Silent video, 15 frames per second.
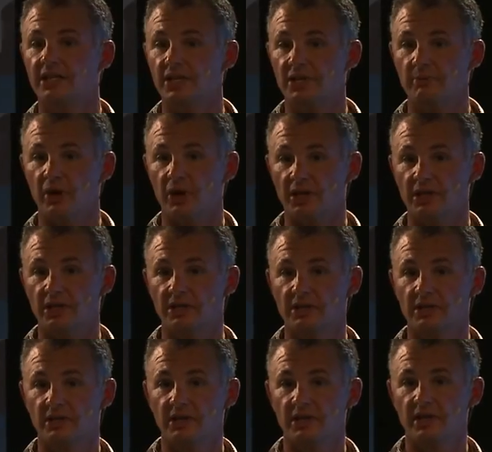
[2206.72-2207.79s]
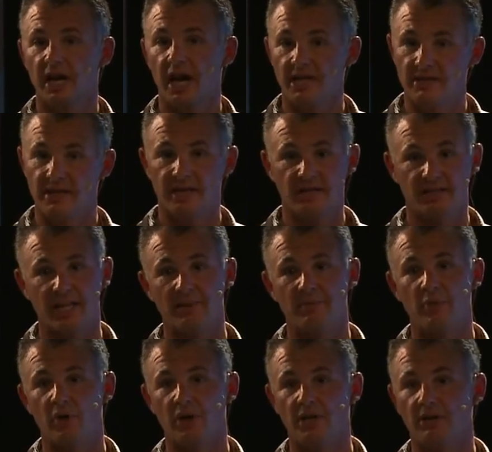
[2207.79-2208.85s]
into Spark, and then at
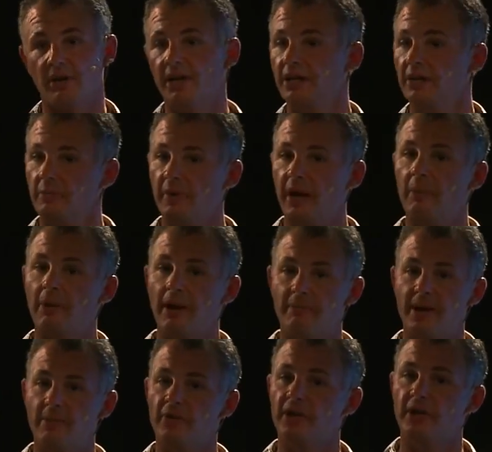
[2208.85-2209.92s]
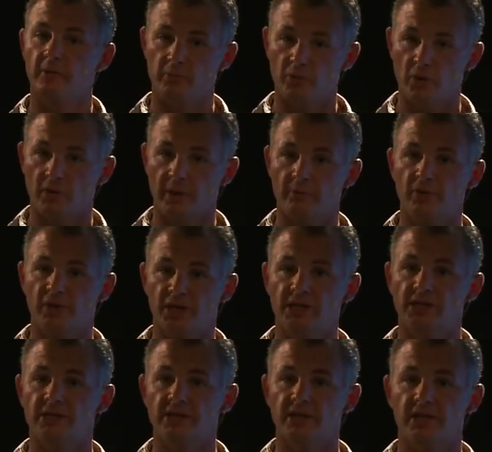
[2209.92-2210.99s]
that point, right, you're bound by memory or, or putting
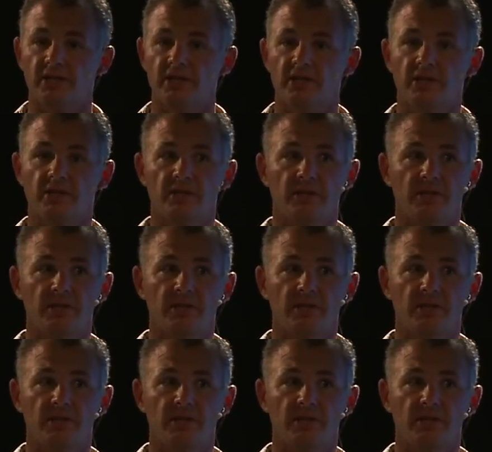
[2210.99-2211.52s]
it to disk.